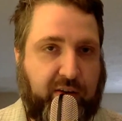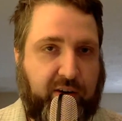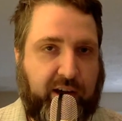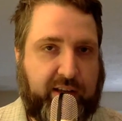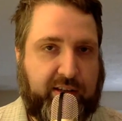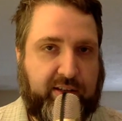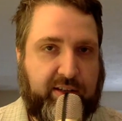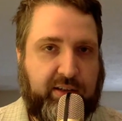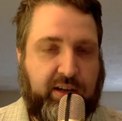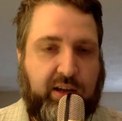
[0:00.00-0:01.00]
Eric
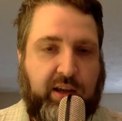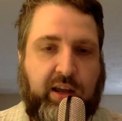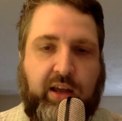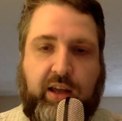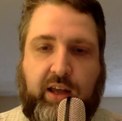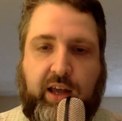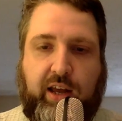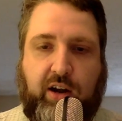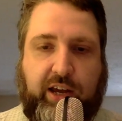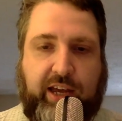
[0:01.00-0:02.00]
Isaacson. And
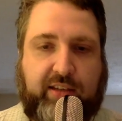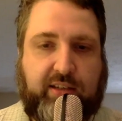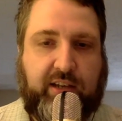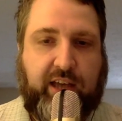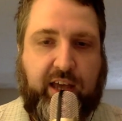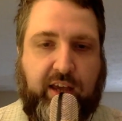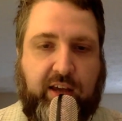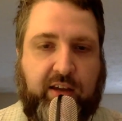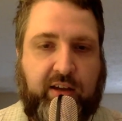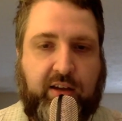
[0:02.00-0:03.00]
our guests today
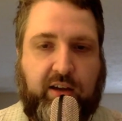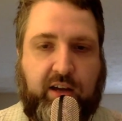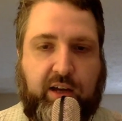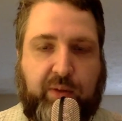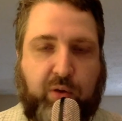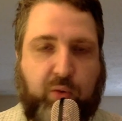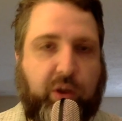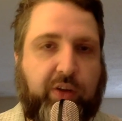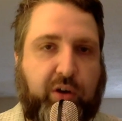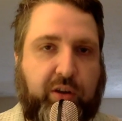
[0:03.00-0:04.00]
are well
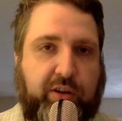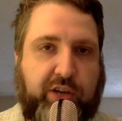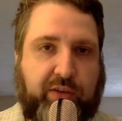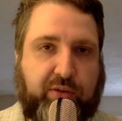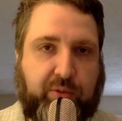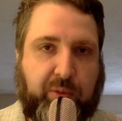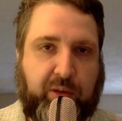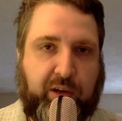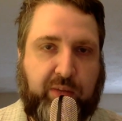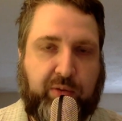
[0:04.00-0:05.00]
known in the JavaScript
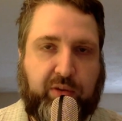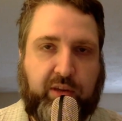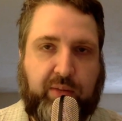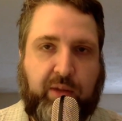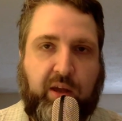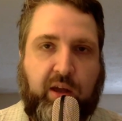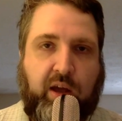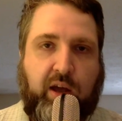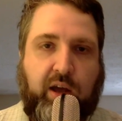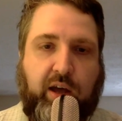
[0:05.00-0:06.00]
community, both of them,
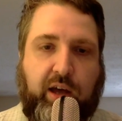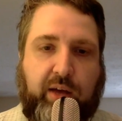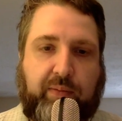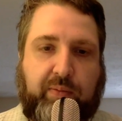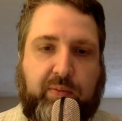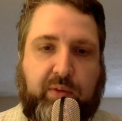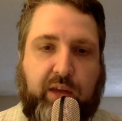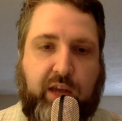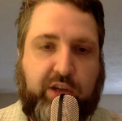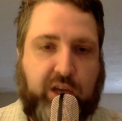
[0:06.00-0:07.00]

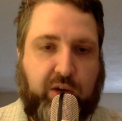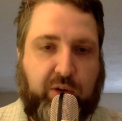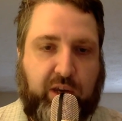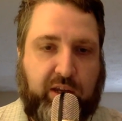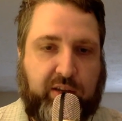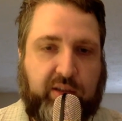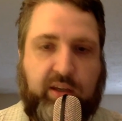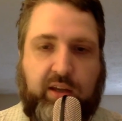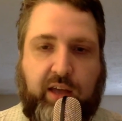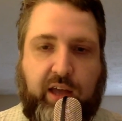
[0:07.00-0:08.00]
aj-oneal
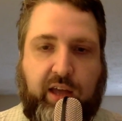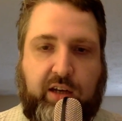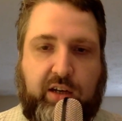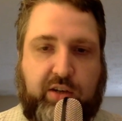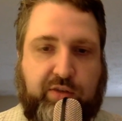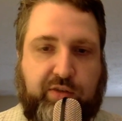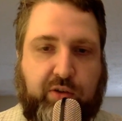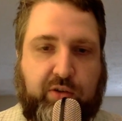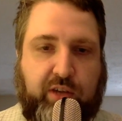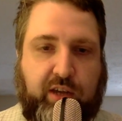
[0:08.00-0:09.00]
and Jafar
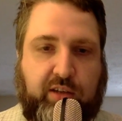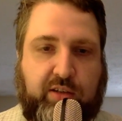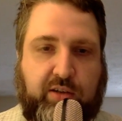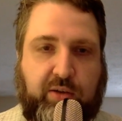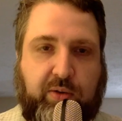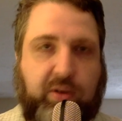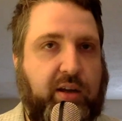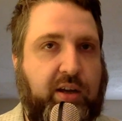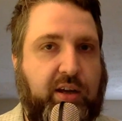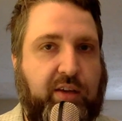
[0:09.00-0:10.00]
Husain. So
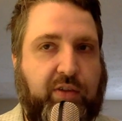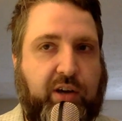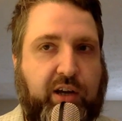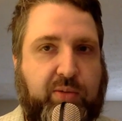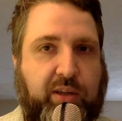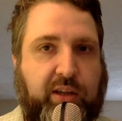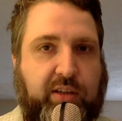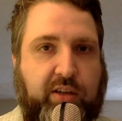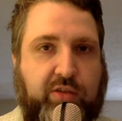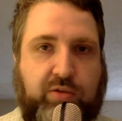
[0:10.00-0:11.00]
if you guys would like to
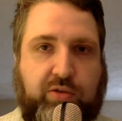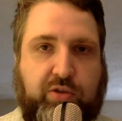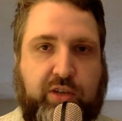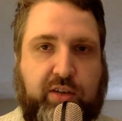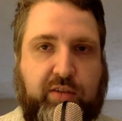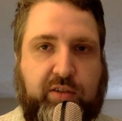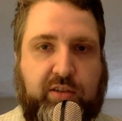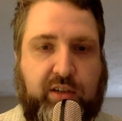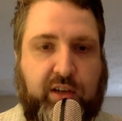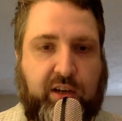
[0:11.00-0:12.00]
introduce yourselves,
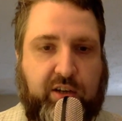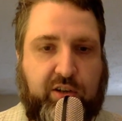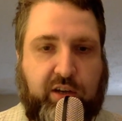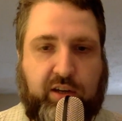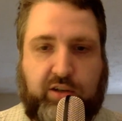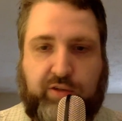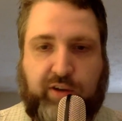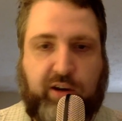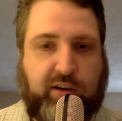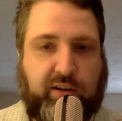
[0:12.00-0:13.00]

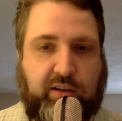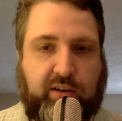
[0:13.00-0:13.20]
Jafar.